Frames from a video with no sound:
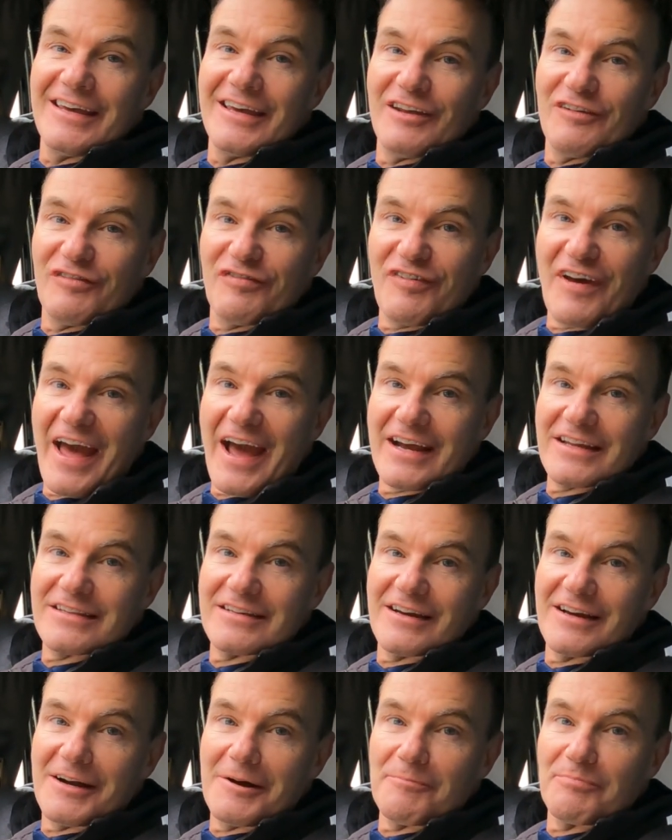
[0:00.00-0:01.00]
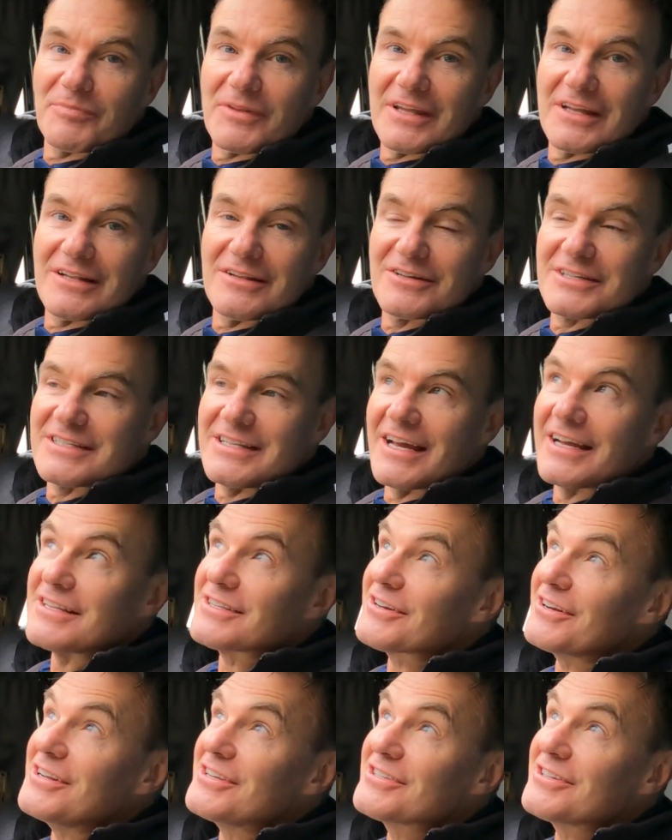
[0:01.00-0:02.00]
In fact, it looks like
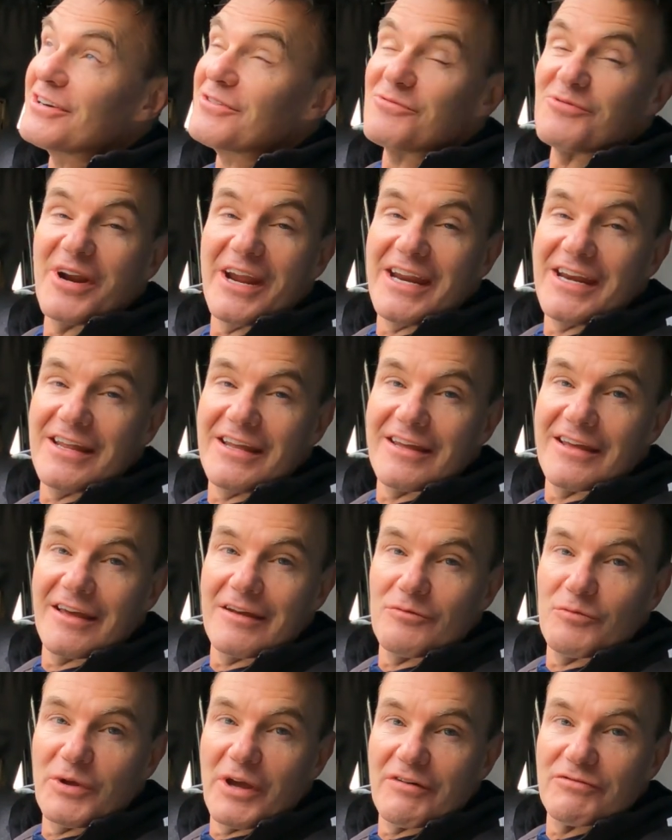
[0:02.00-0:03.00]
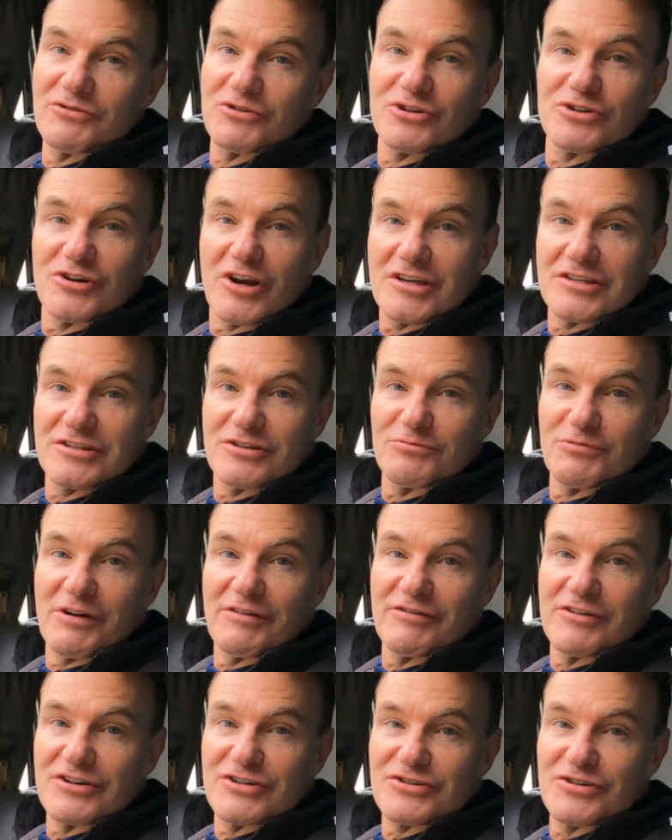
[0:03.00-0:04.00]
it's going to start raining and we have to cross the
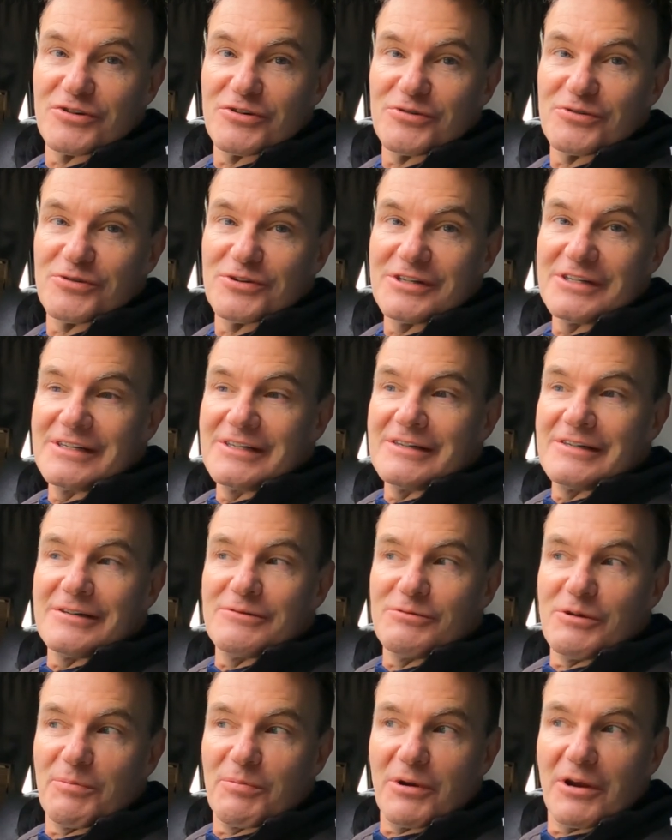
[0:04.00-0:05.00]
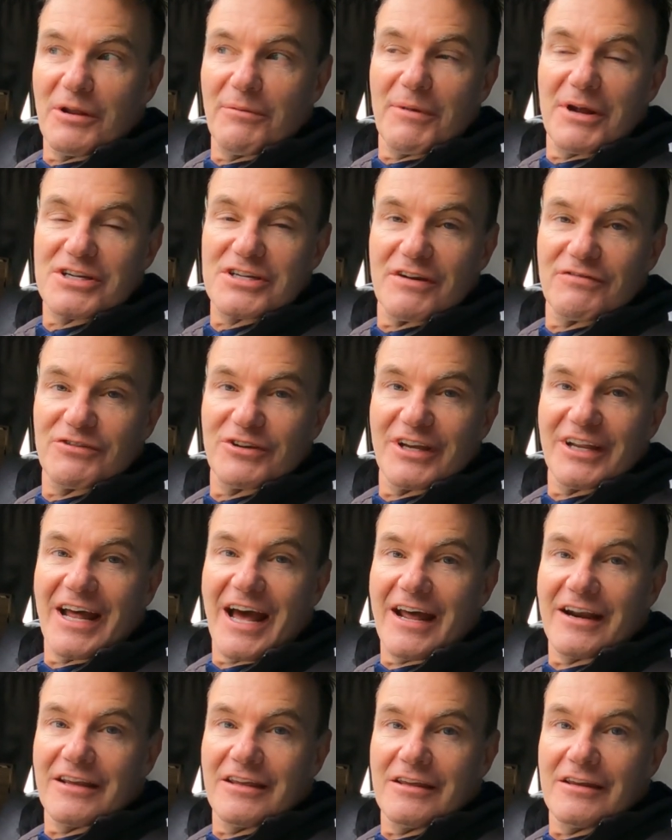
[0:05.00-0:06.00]
river. So we pretty much have to get
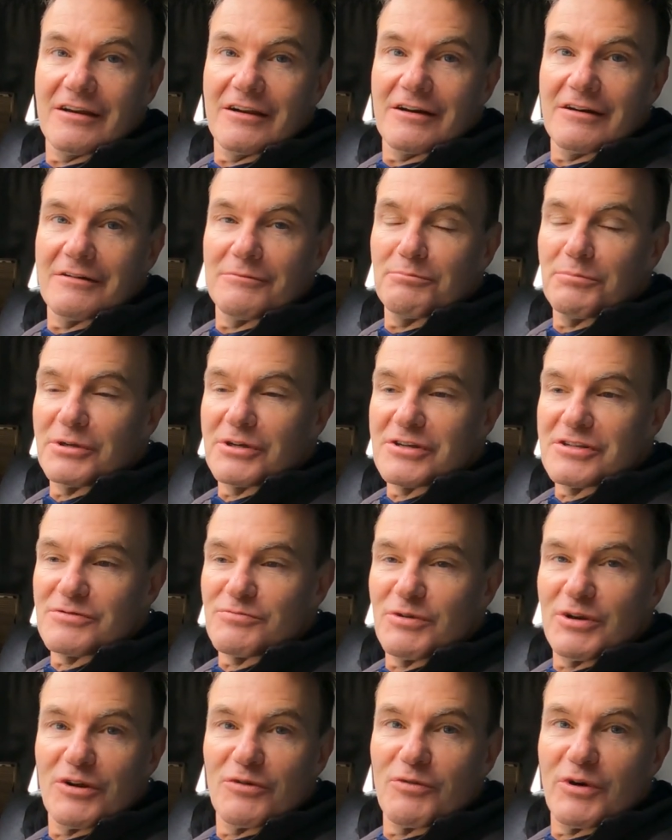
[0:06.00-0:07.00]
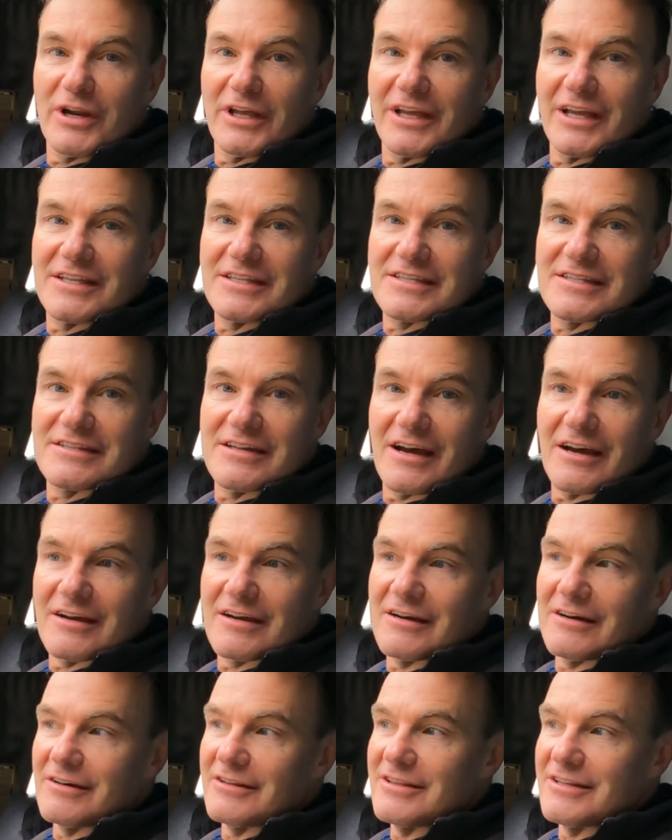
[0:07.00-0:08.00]
out of here because we don't want to get
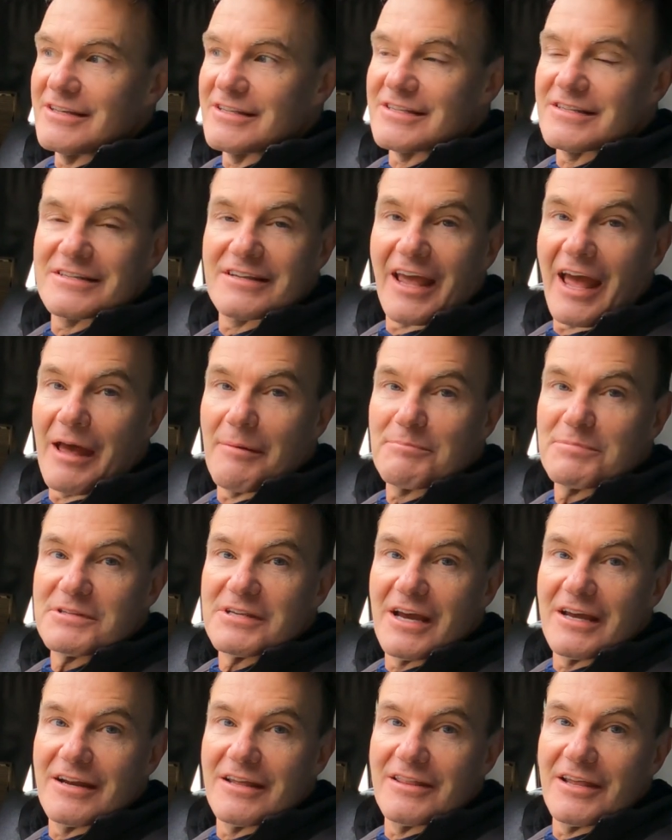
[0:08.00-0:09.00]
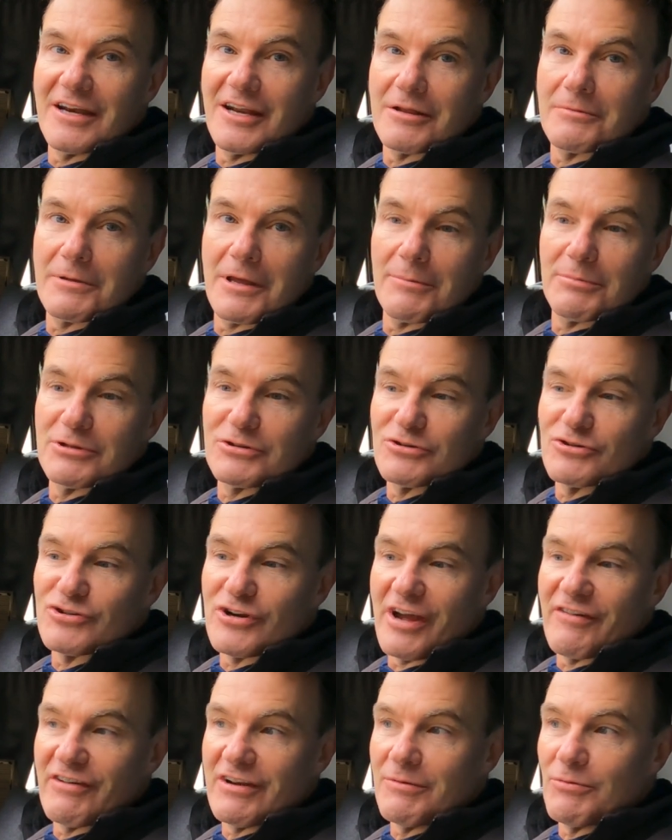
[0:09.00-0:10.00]
stuck on this campsite and then not be able to
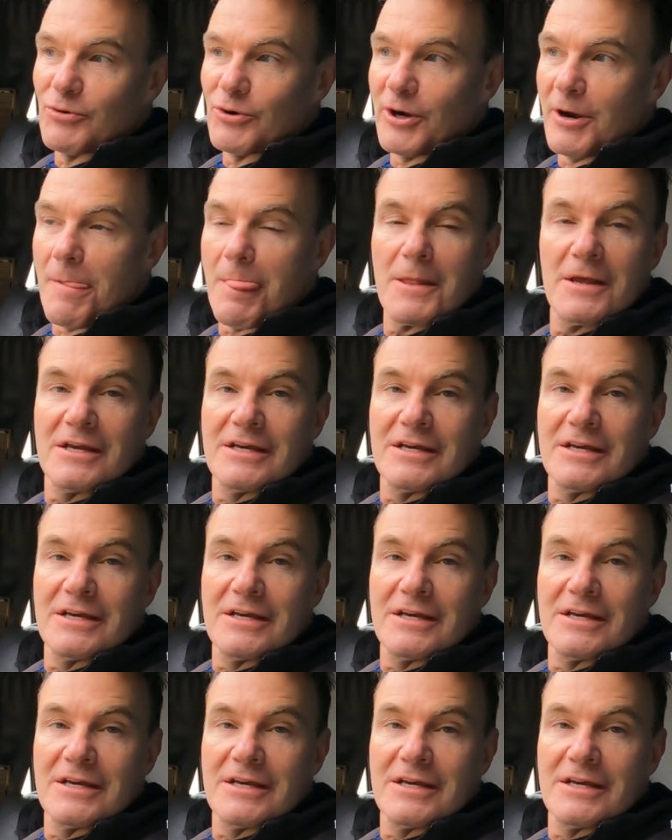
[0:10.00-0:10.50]
drive anymore.